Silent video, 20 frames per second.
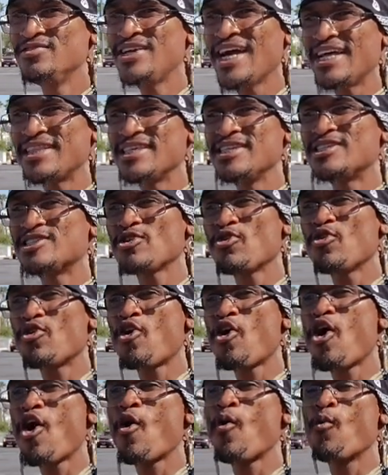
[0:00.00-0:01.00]
You got these
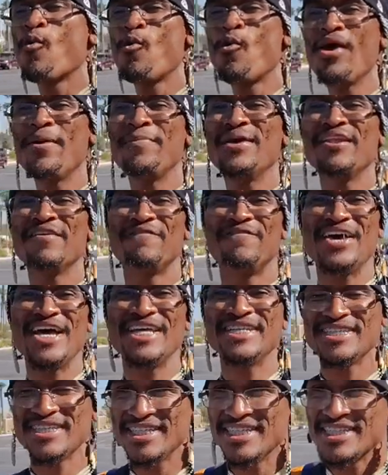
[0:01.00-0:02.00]
so-called women
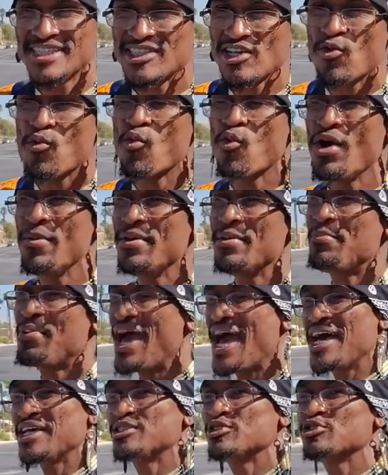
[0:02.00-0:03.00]
evangelists and women
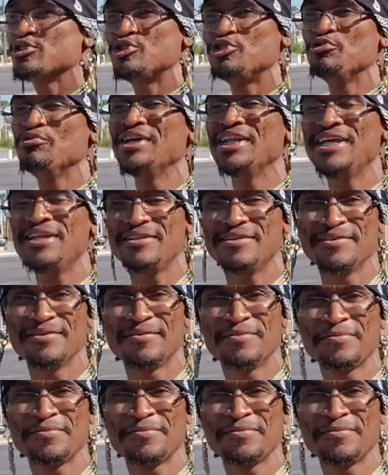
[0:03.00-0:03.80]
pastors doing it.